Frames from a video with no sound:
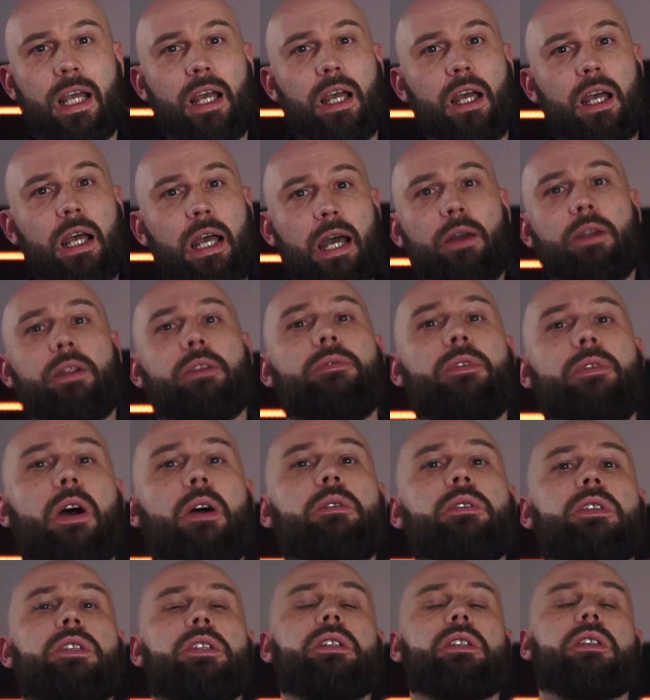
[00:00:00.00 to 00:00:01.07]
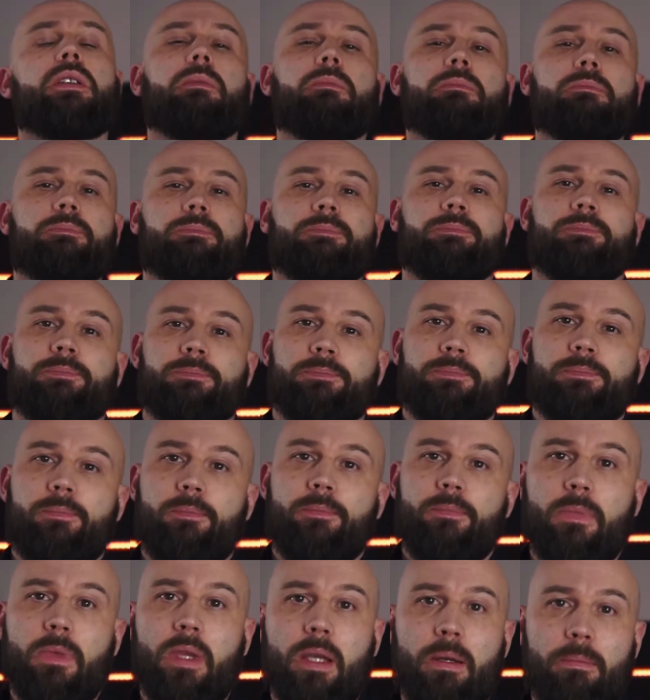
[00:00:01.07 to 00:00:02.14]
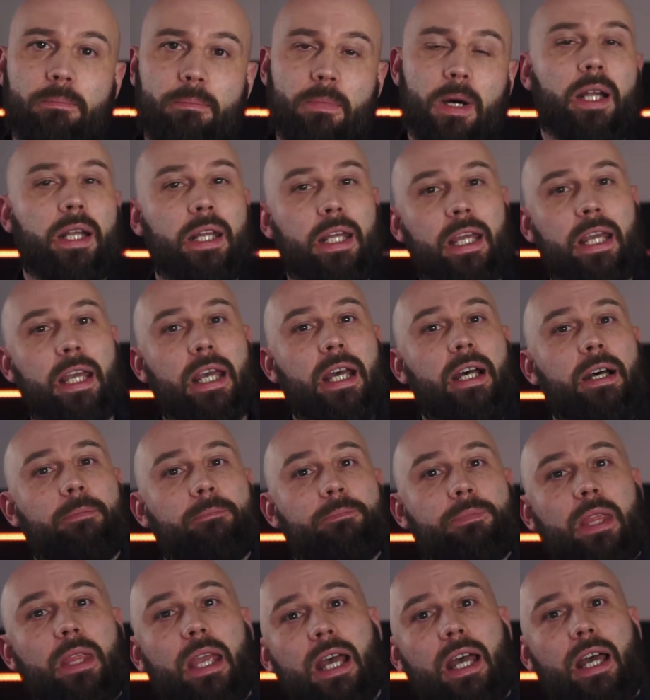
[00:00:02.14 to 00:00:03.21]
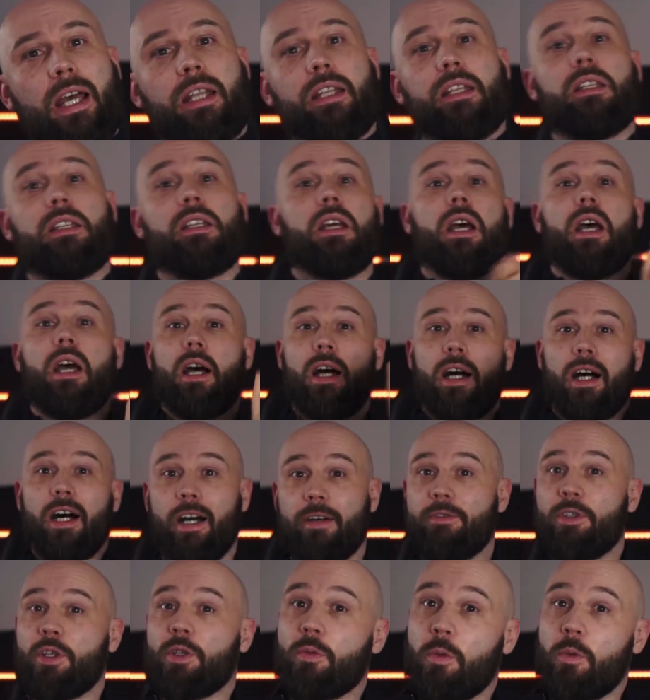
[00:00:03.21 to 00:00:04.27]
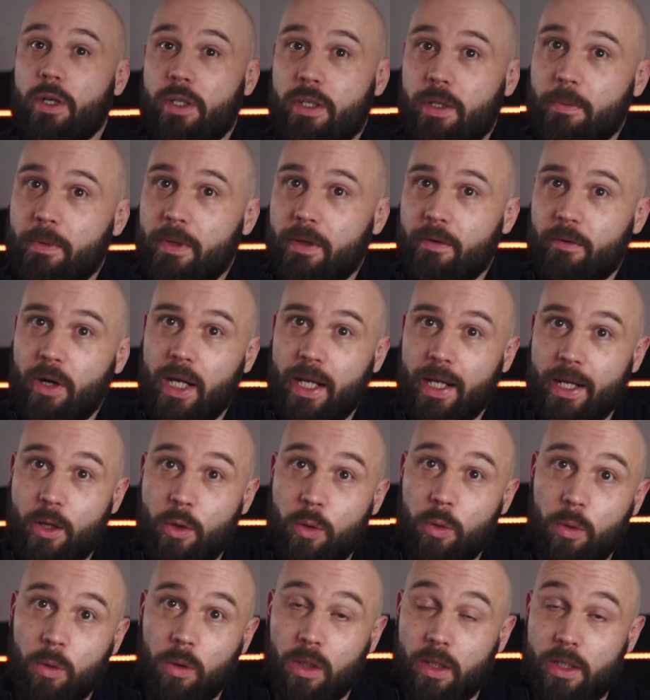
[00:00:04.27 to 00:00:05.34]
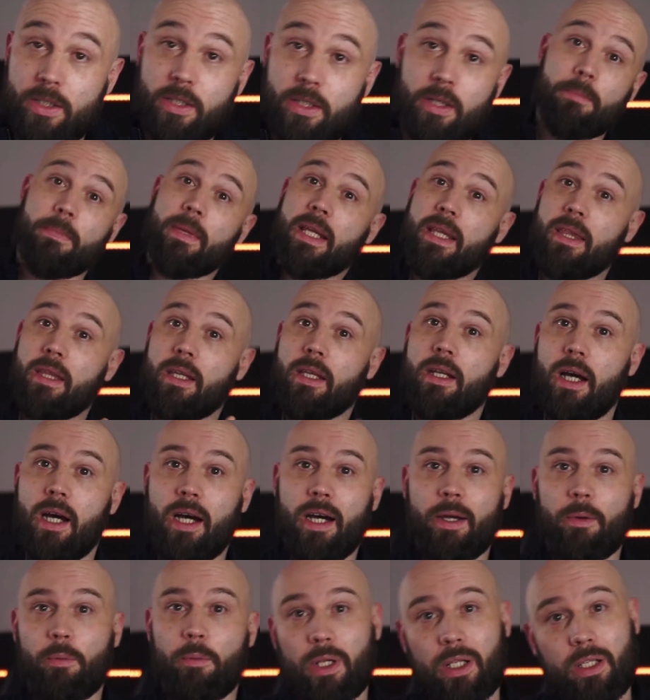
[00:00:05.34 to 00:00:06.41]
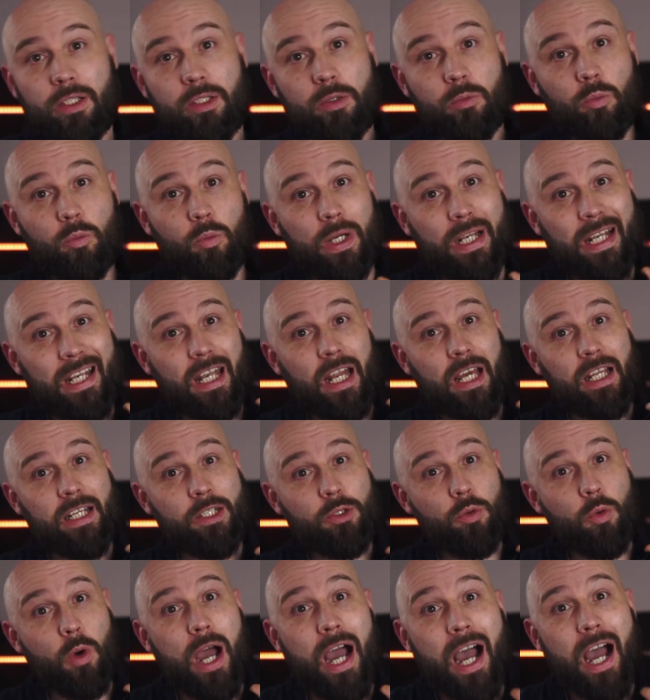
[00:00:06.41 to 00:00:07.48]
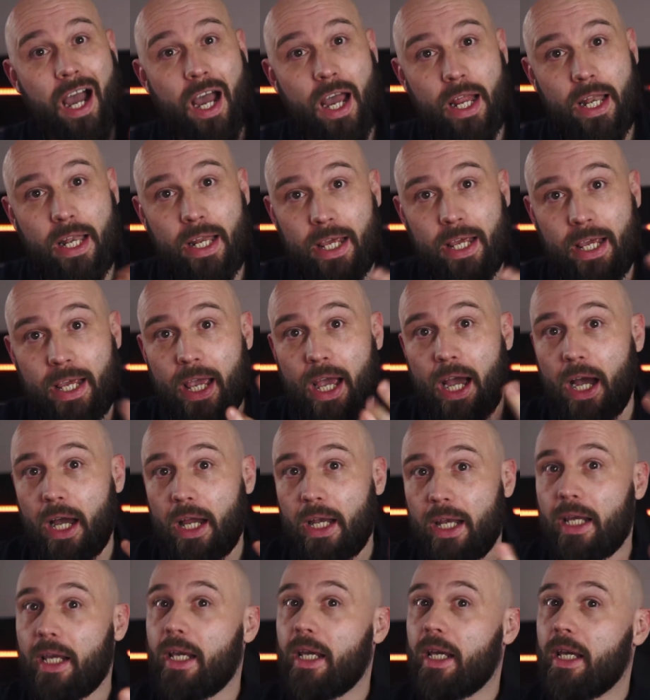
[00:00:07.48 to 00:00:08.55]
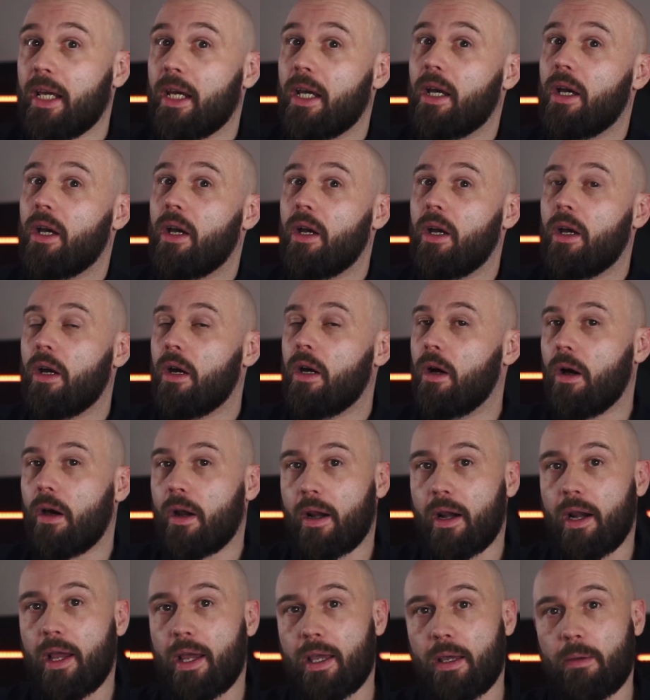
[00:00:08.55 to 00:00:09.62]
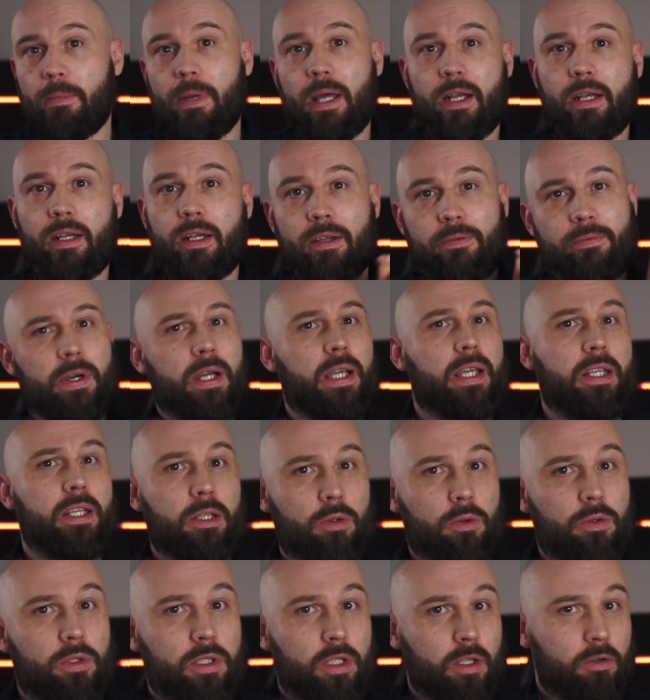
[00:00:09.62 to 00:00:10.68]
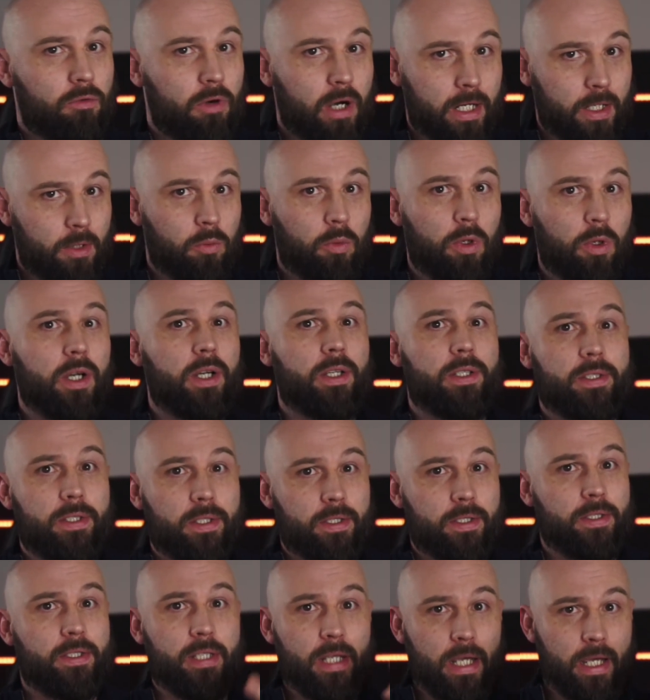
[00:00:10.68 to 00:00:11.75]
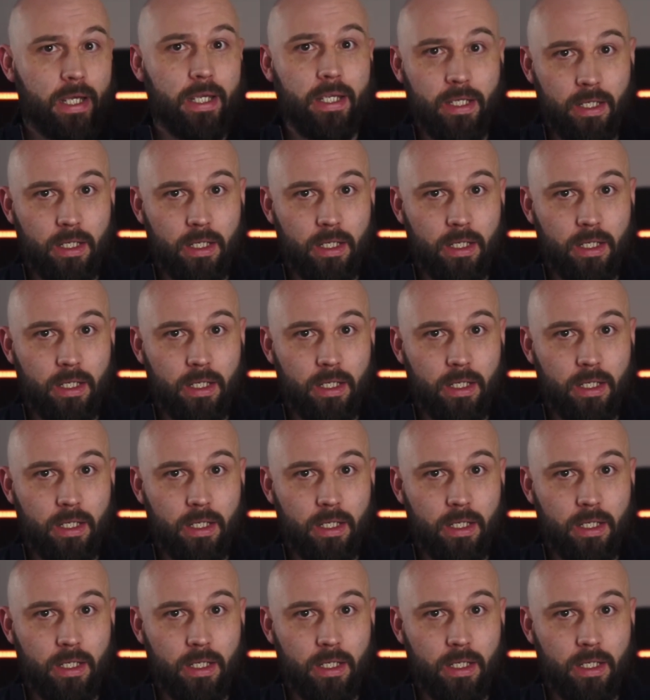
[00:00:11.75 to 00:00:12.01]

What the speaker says: Howdy folks, Martin here, and I've just watched something really cool, something that I will like to highly recommend, if I can use the right words and say